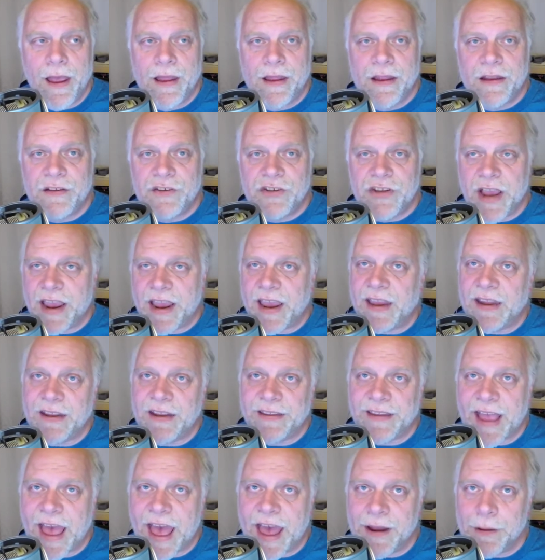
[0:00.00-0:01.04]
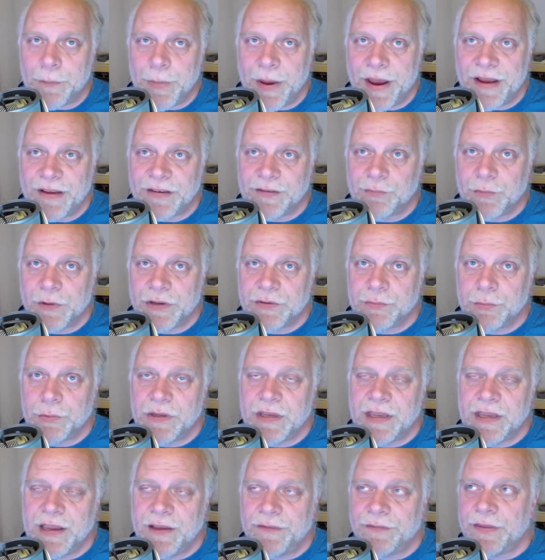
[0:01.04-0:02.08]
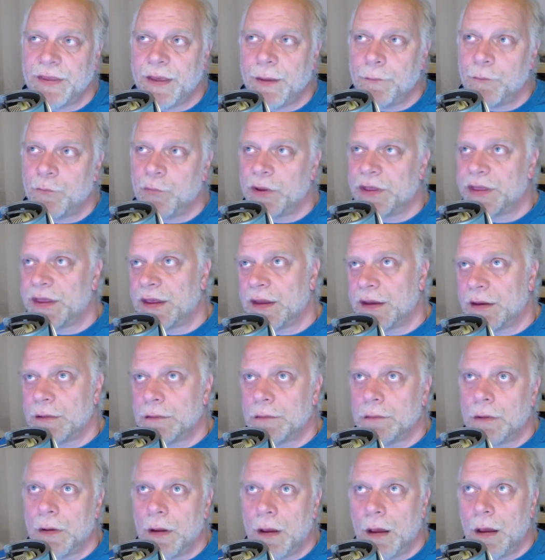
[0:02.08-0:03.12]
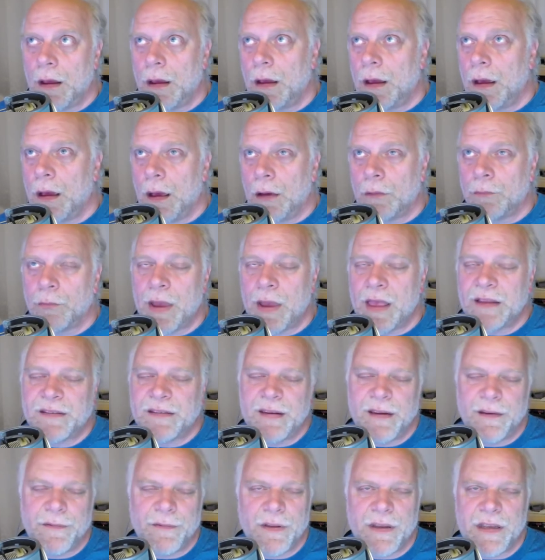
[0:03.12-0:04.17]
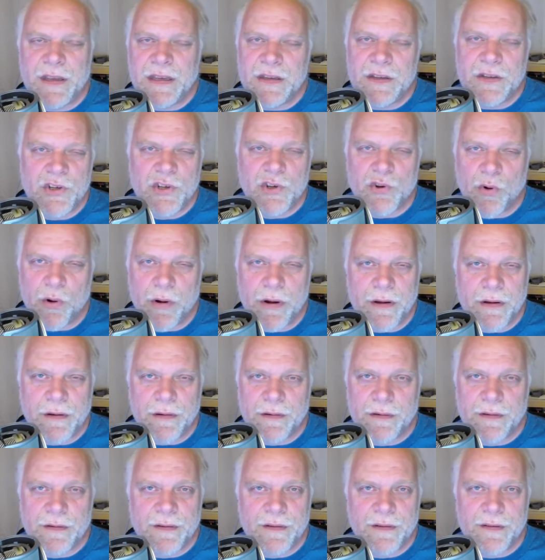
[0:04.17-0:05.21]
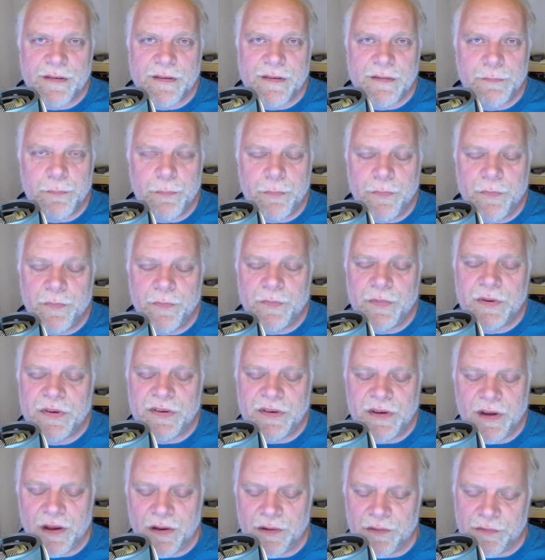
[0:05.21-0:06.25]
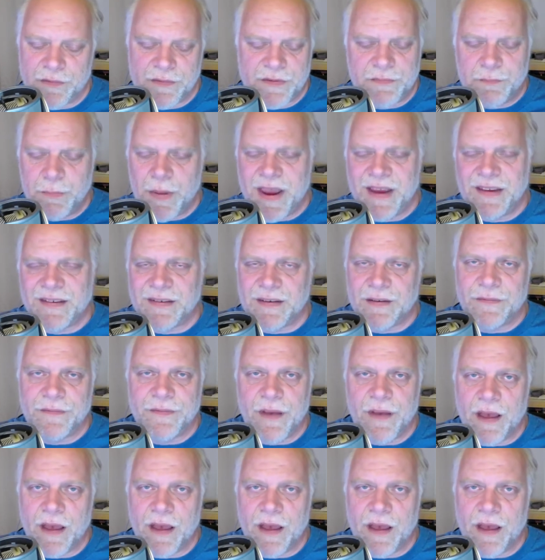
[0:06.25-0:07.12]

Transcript: checking the database, which would give them within a relatively short, space of